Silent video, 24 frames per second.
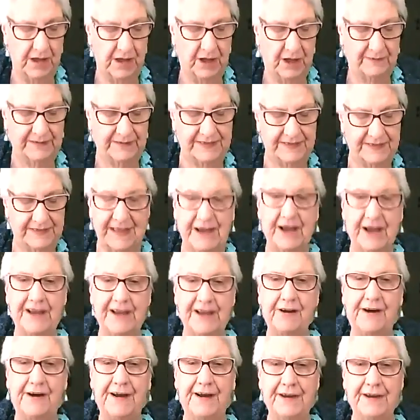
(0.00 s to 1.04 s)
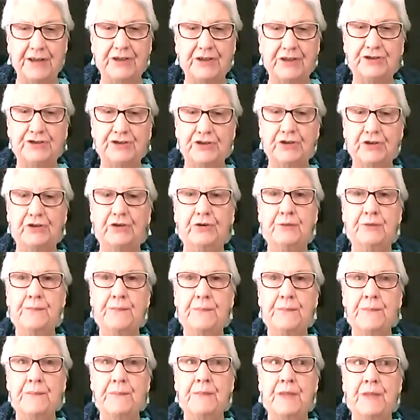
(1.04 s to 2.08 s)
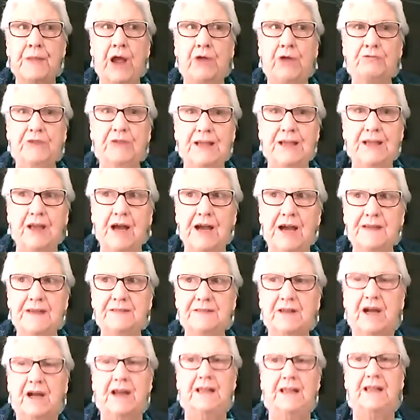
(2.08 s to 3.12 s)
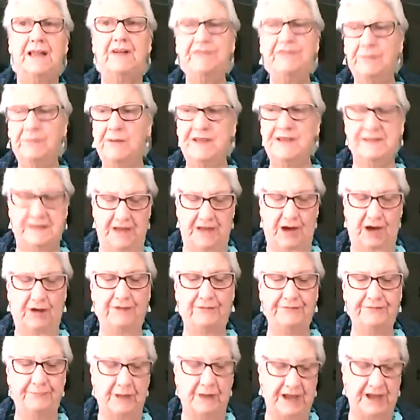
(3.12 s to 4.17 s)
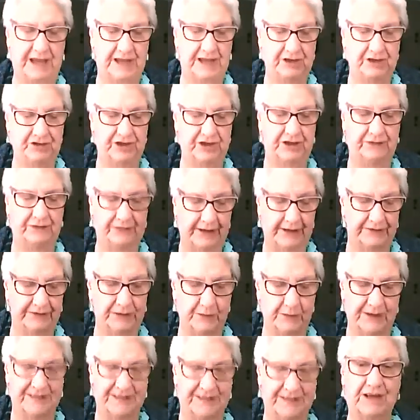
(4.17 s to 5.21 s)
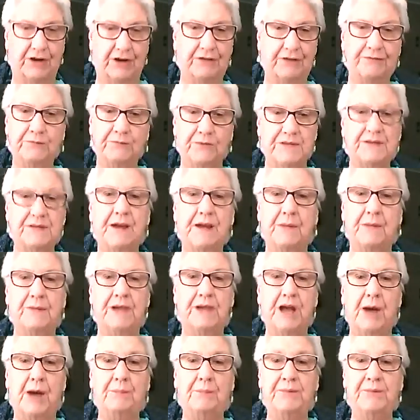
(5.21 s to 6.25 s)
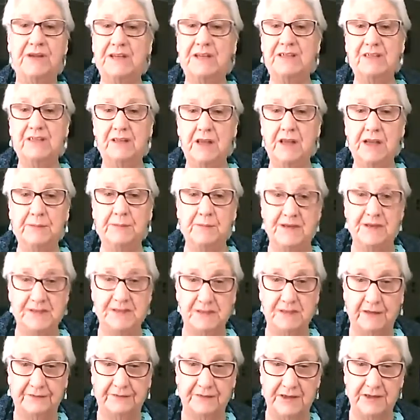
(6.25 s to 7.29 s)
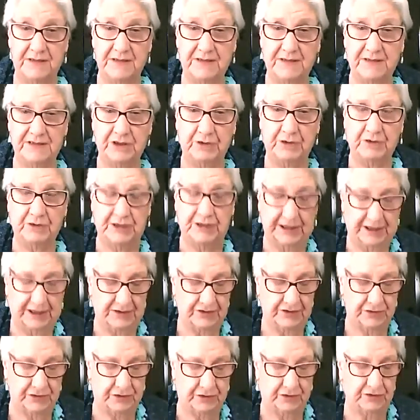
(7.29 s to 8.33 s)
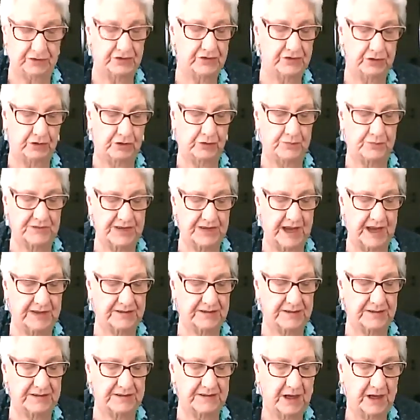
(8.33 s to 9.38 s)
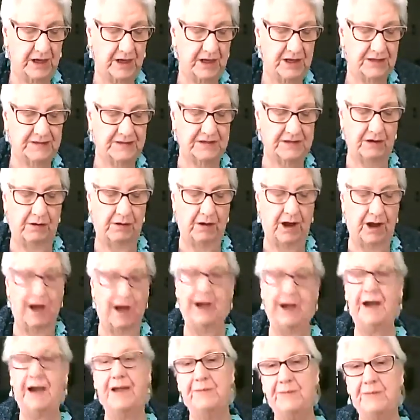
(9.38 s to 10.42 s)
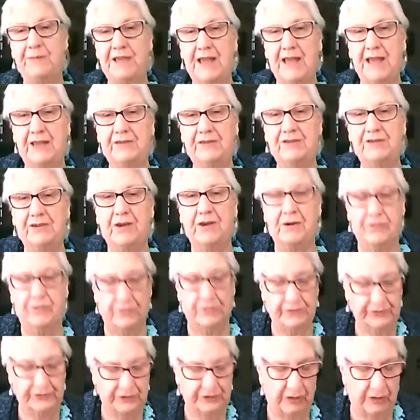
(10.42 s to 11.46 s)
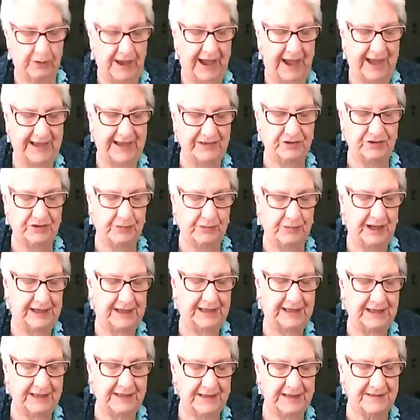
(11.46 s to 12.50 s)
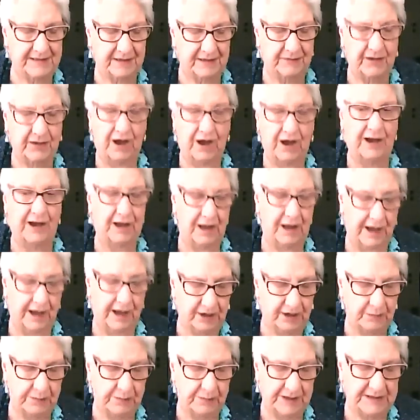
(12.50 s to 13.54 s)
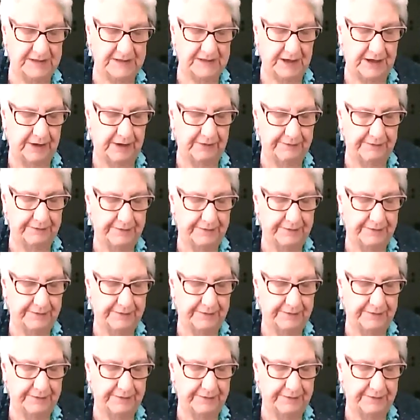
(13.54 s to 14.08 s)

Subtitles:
But then I realized I loved myself. My energy of loving myself was coming up, but I didn't like myself necessarily in certain circumstances. So I began to also add to my list of I like myself.